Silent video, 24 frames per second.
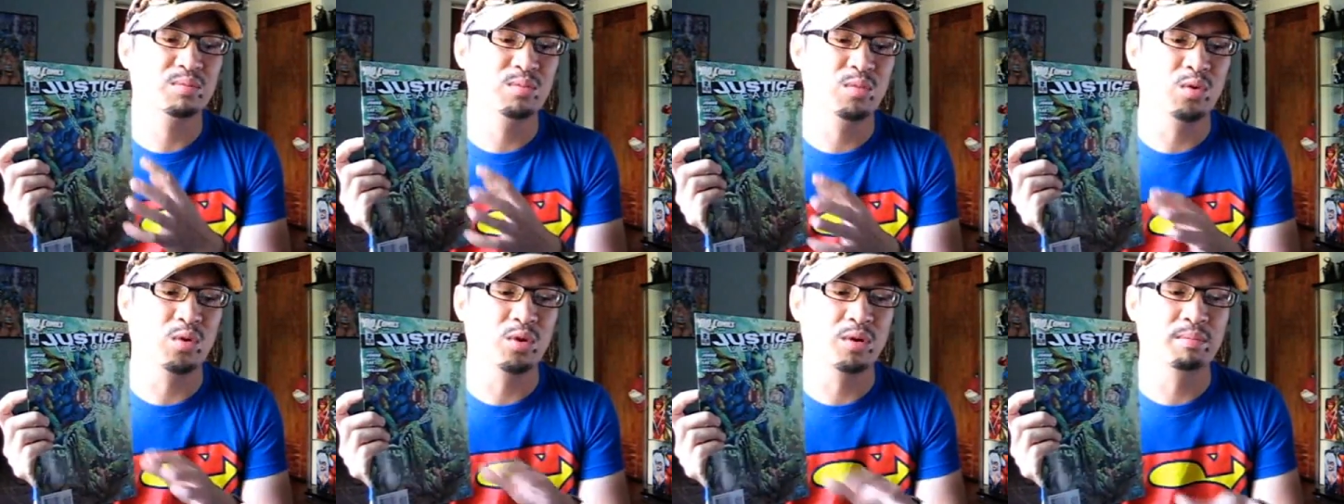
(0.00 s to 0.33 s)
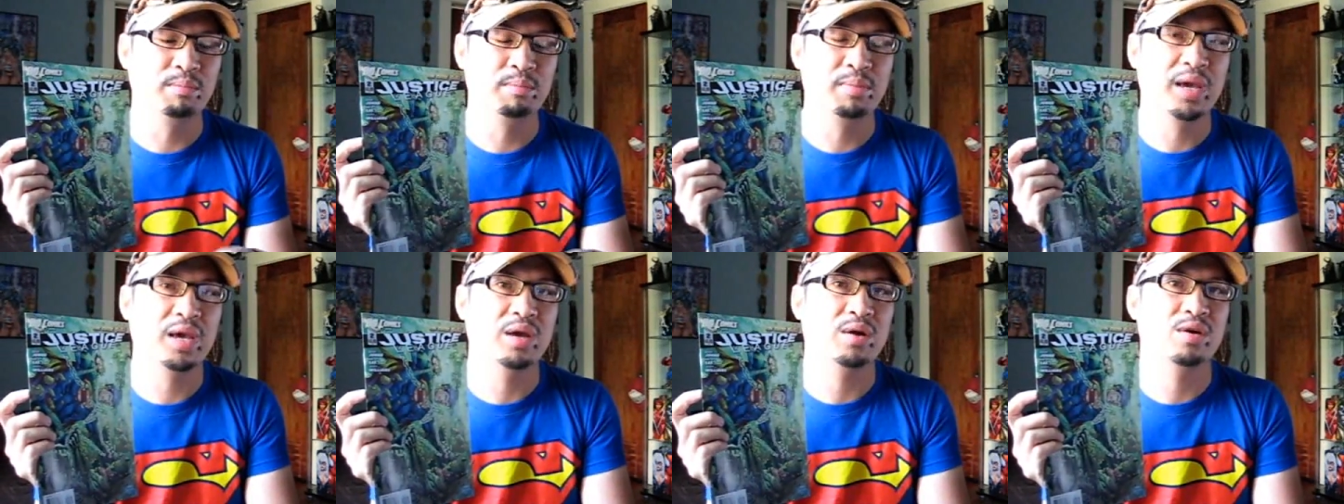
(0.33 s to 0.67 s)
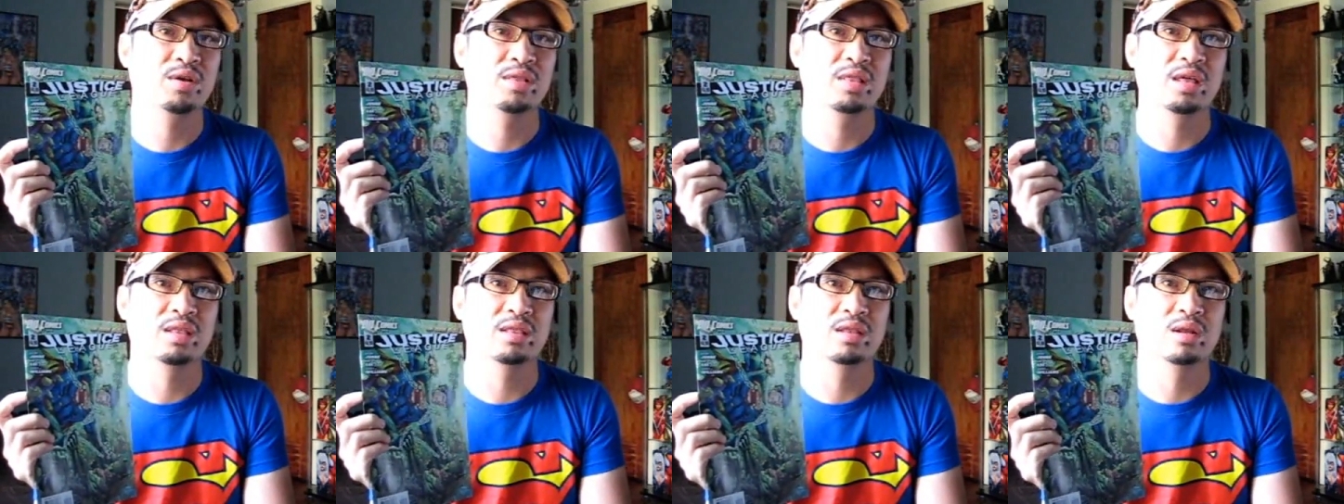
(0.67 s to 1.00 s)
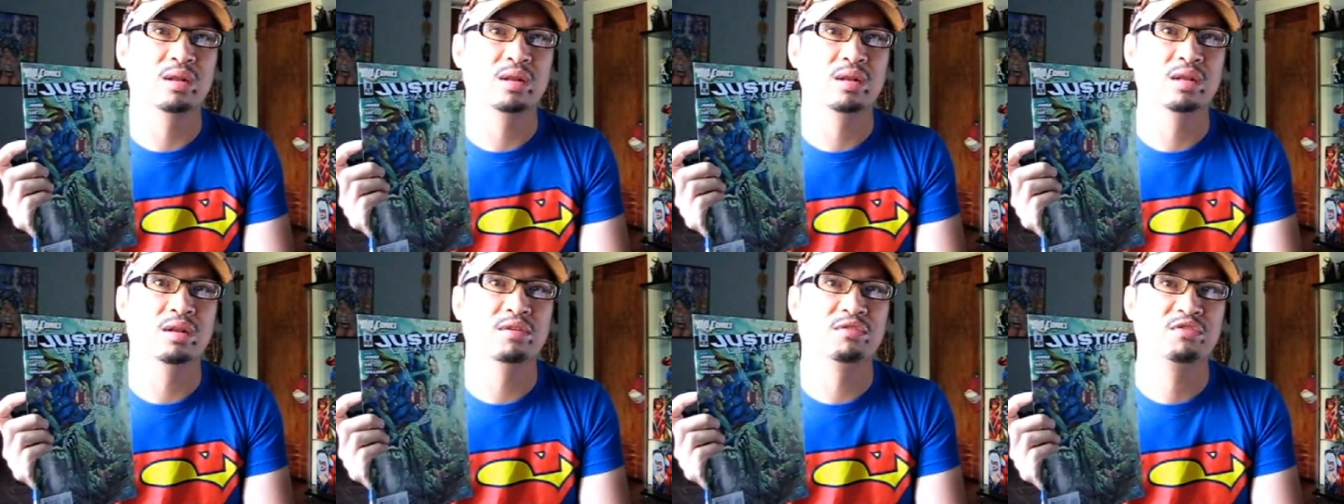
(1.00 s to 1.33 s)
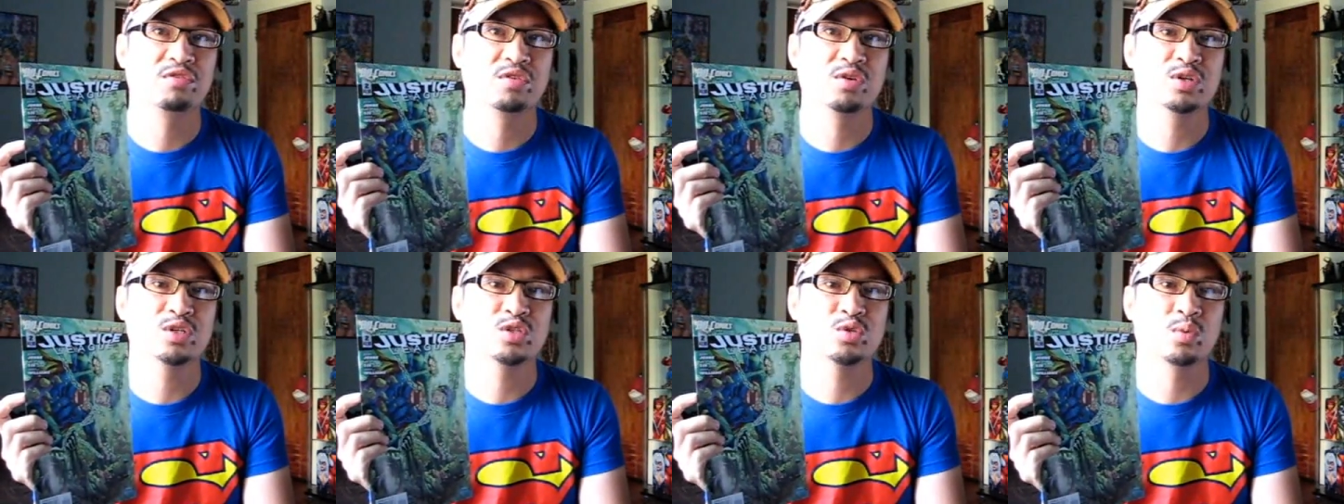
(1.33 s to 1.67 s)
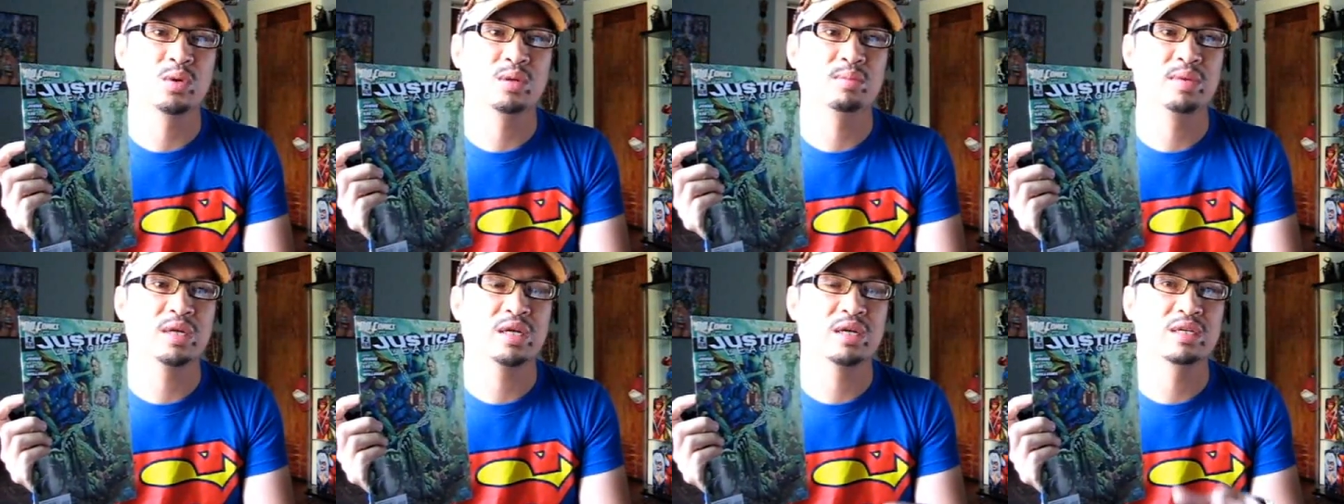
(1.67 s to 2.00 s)
more better than the first
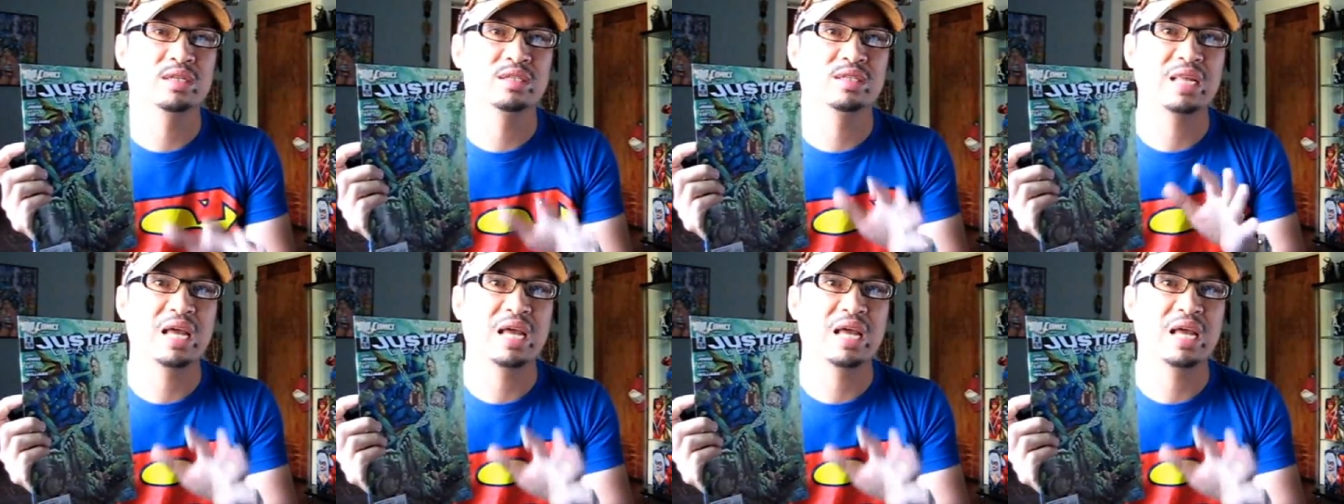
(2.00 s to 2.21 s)
one because